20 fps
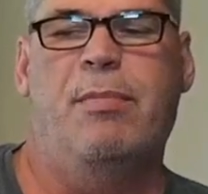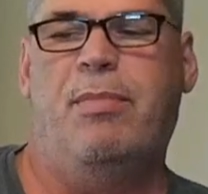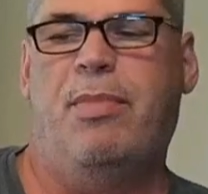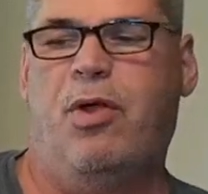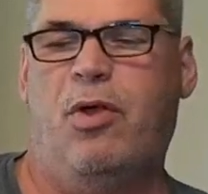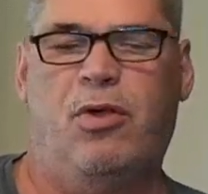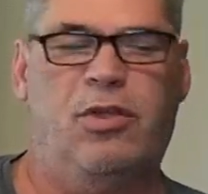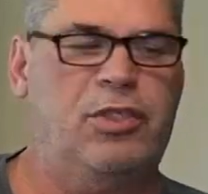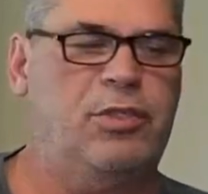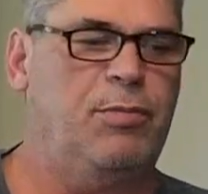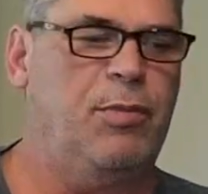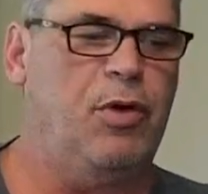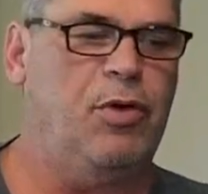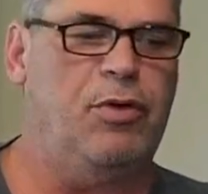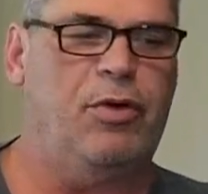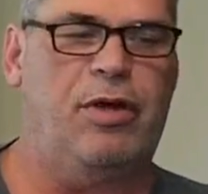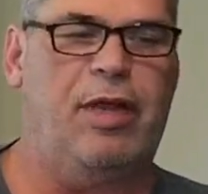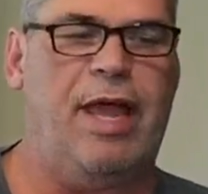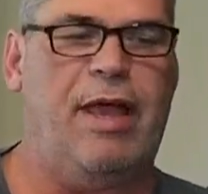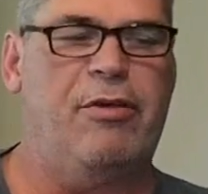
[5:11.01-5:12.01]
Pulse mode
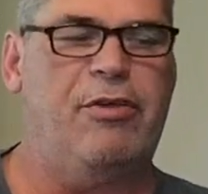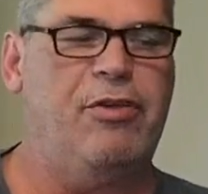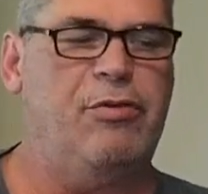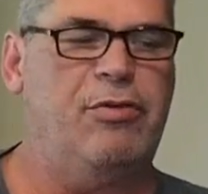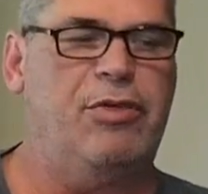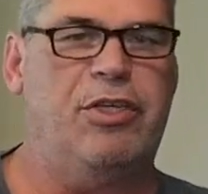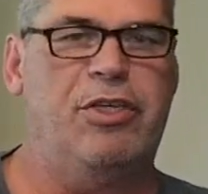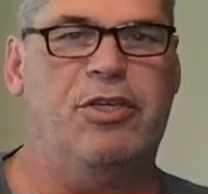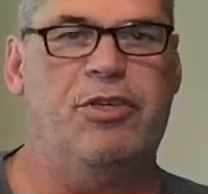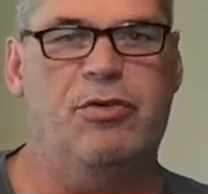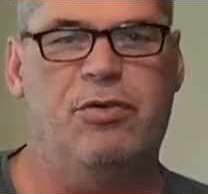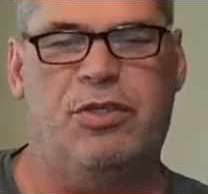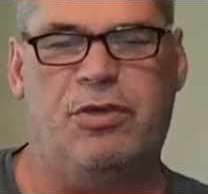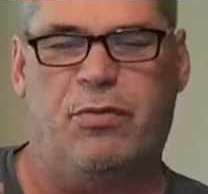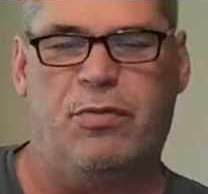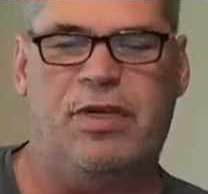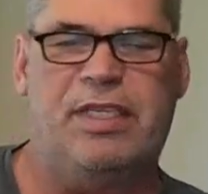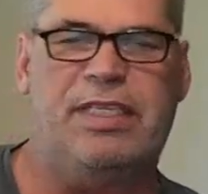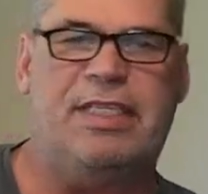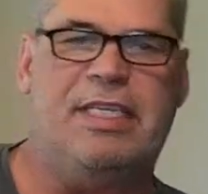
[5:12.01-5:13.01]
will allow you to use a
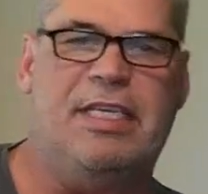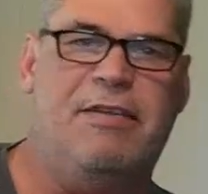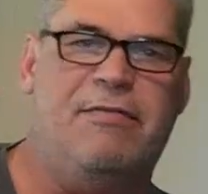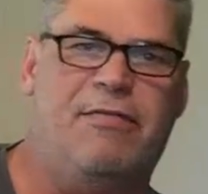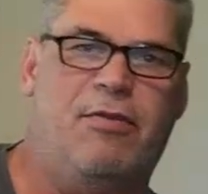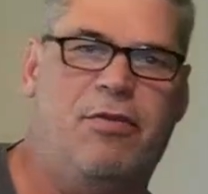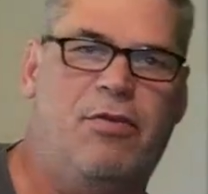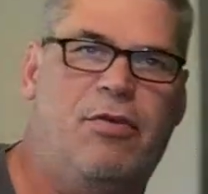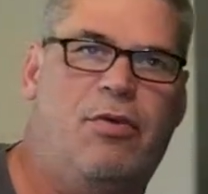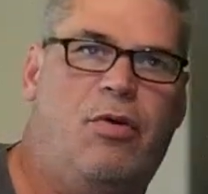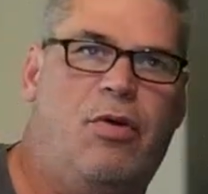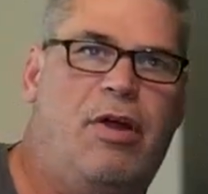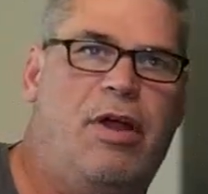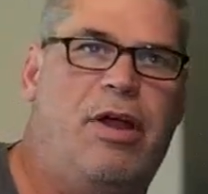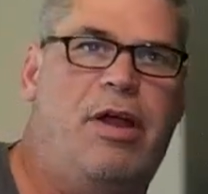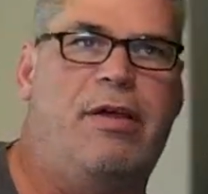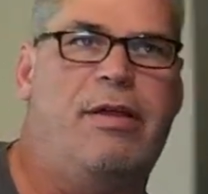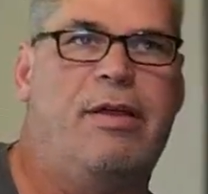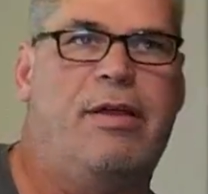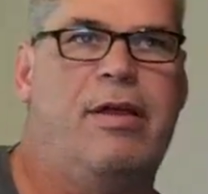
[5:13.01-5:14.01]
receiver or
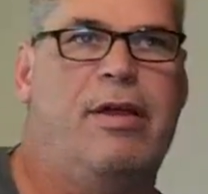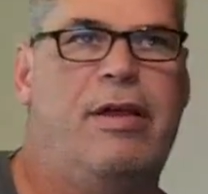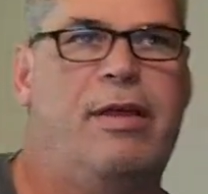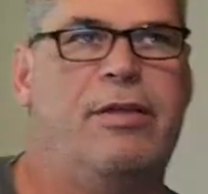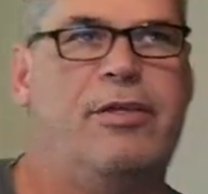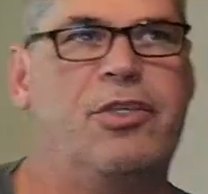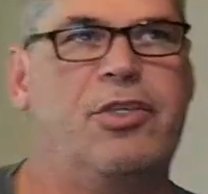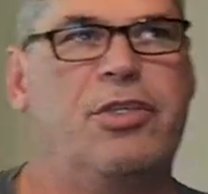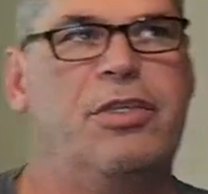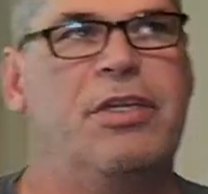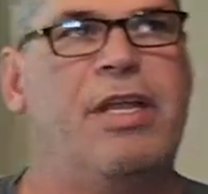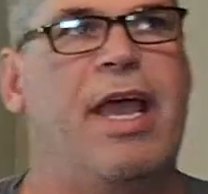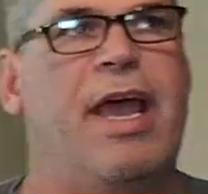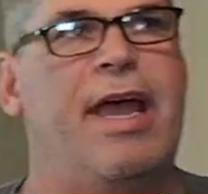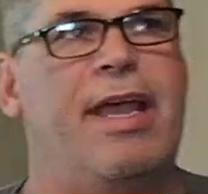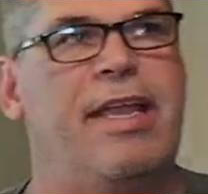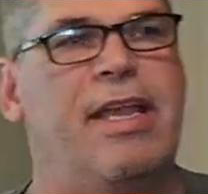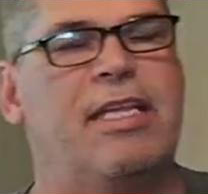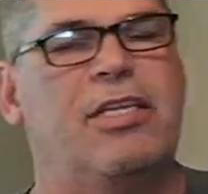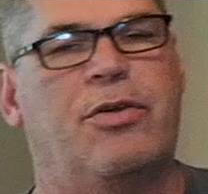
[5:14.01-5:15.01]
a yeah,
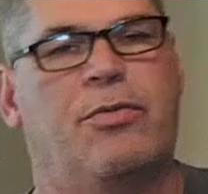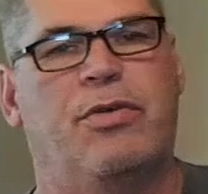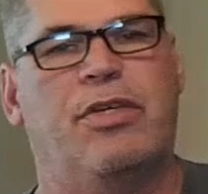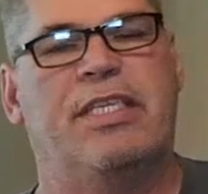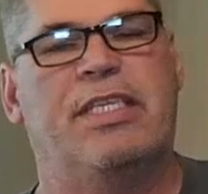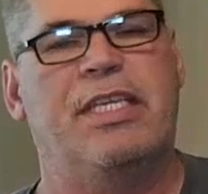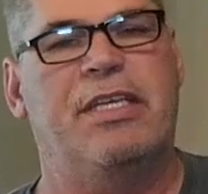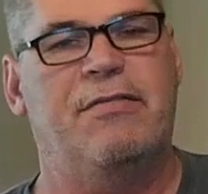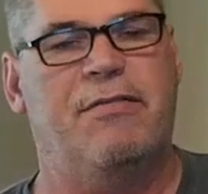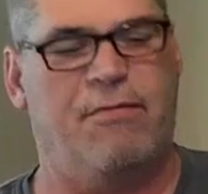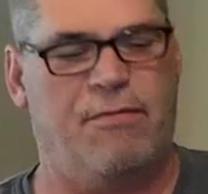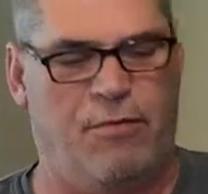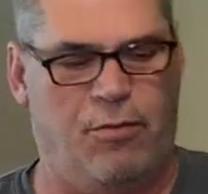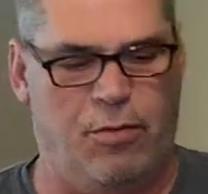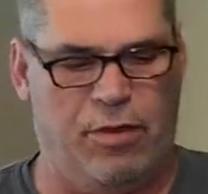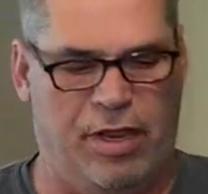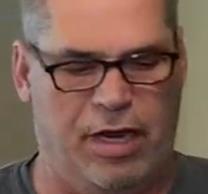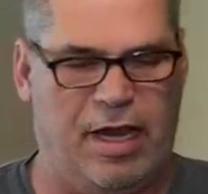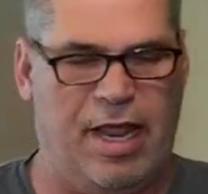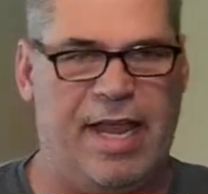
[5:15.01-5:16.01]
I guess a receiver
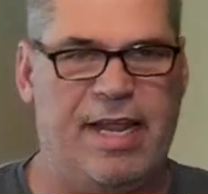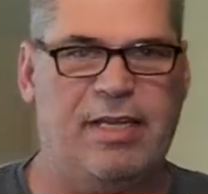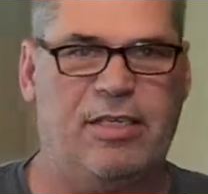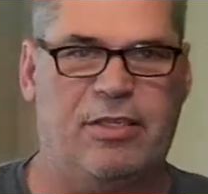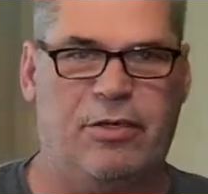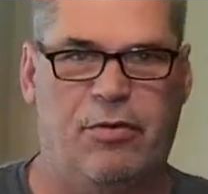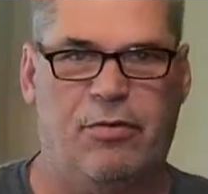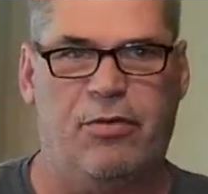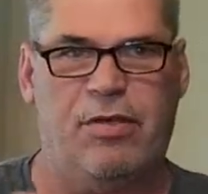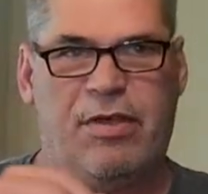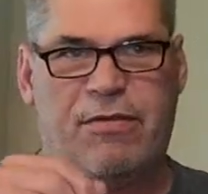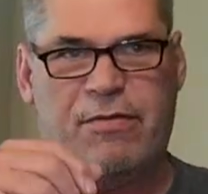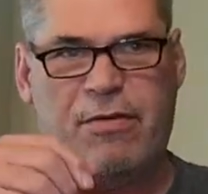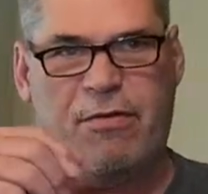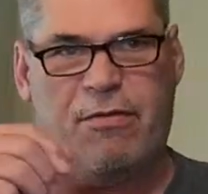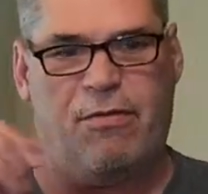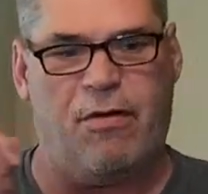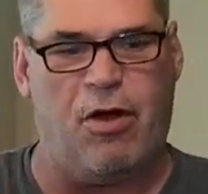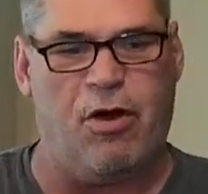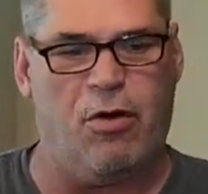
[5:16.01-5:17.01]
for the light. So if
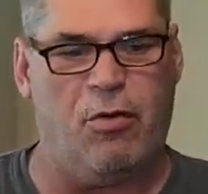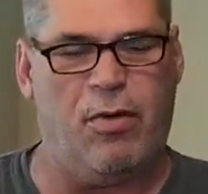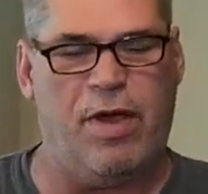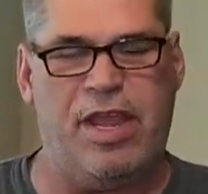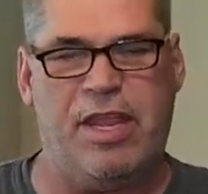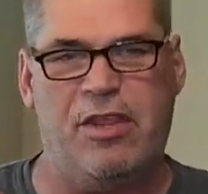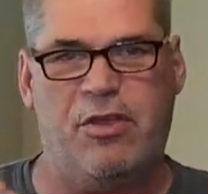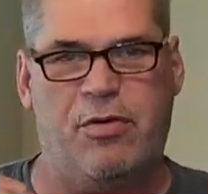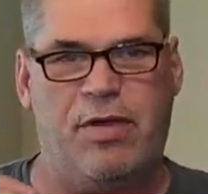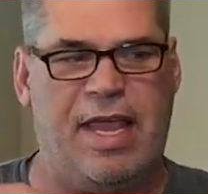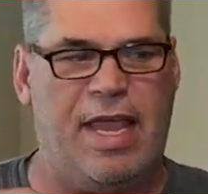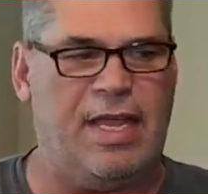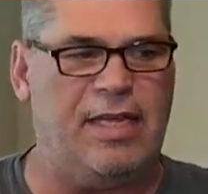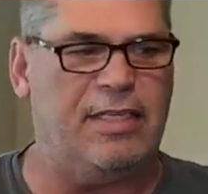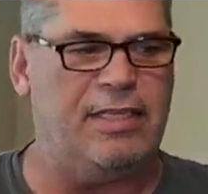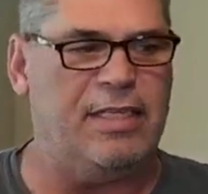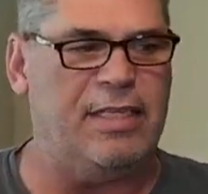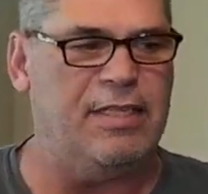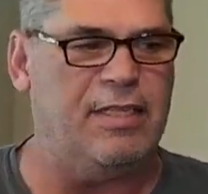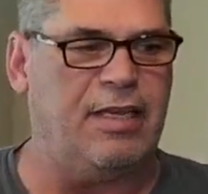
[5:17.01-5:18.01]
you're far away and you can't
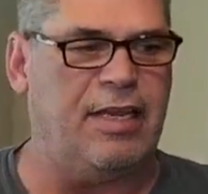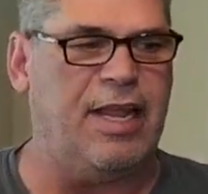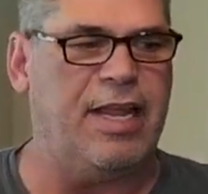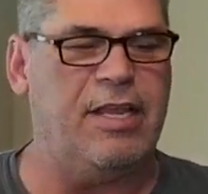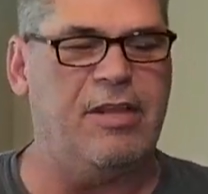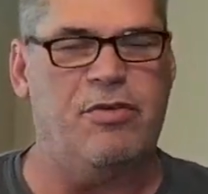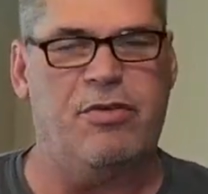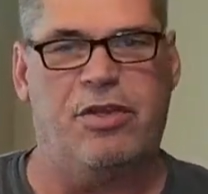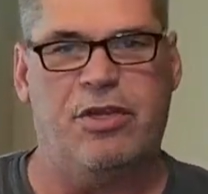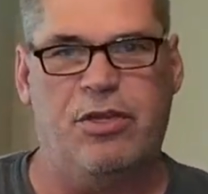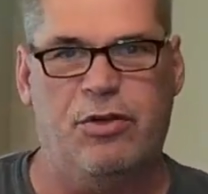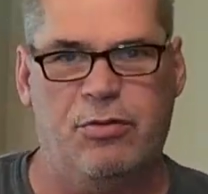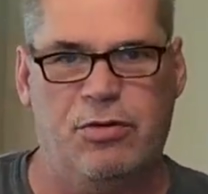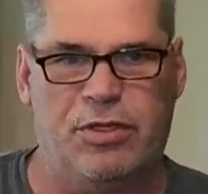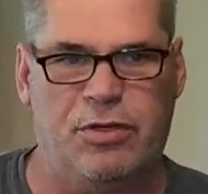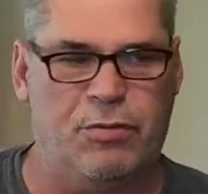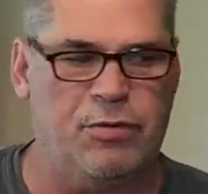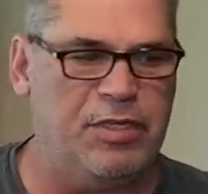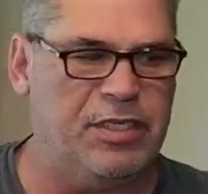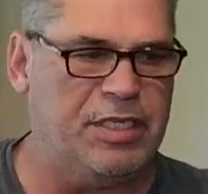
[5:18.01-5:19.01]
see the light, you can use
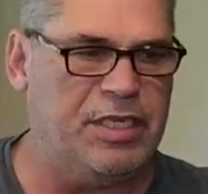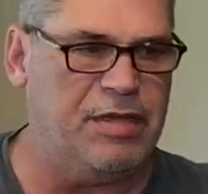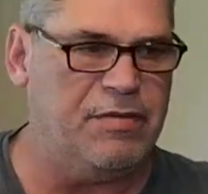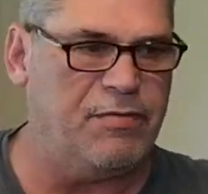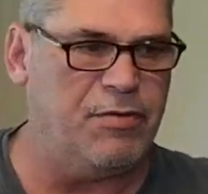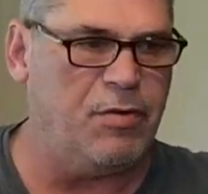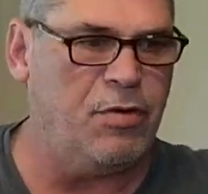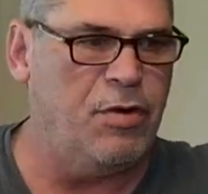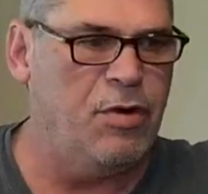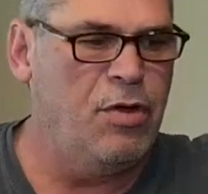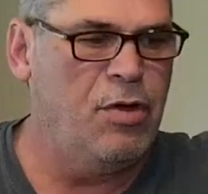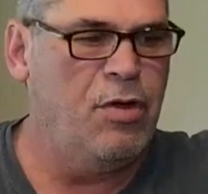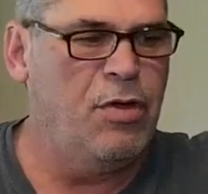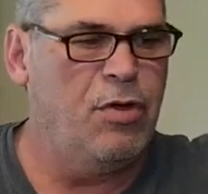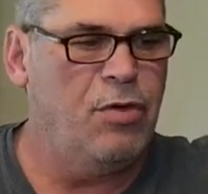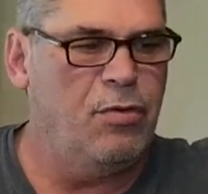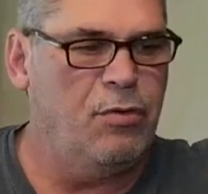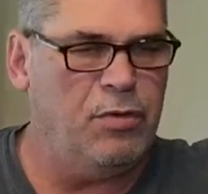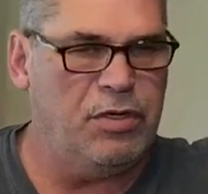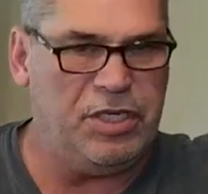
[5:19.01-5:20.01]
the receiver,
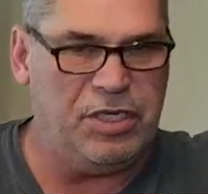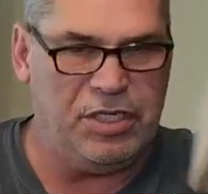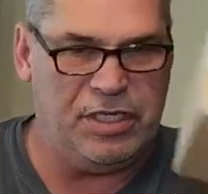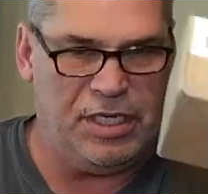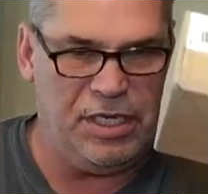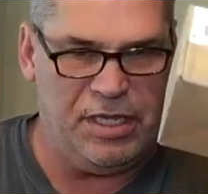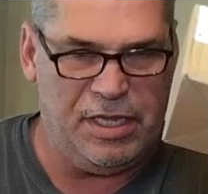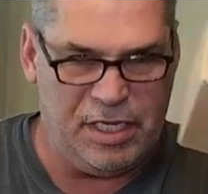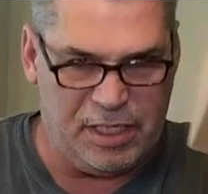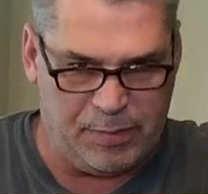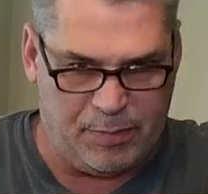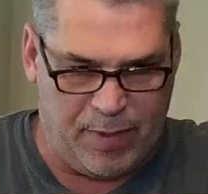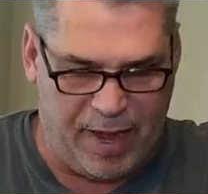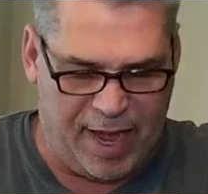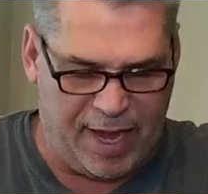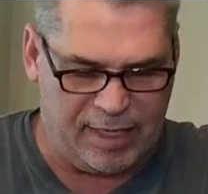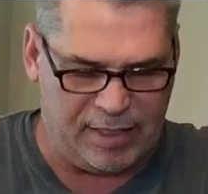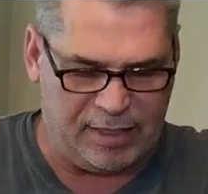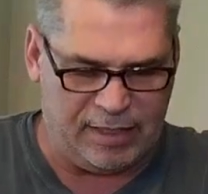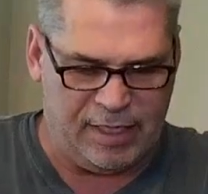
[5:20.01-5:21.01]
which is in this
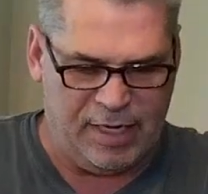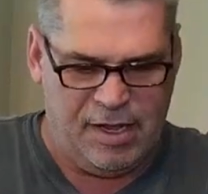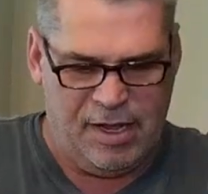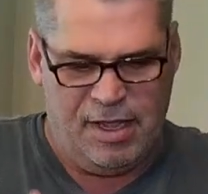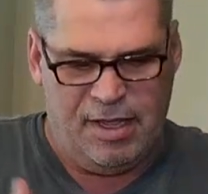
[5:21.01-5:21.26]
box.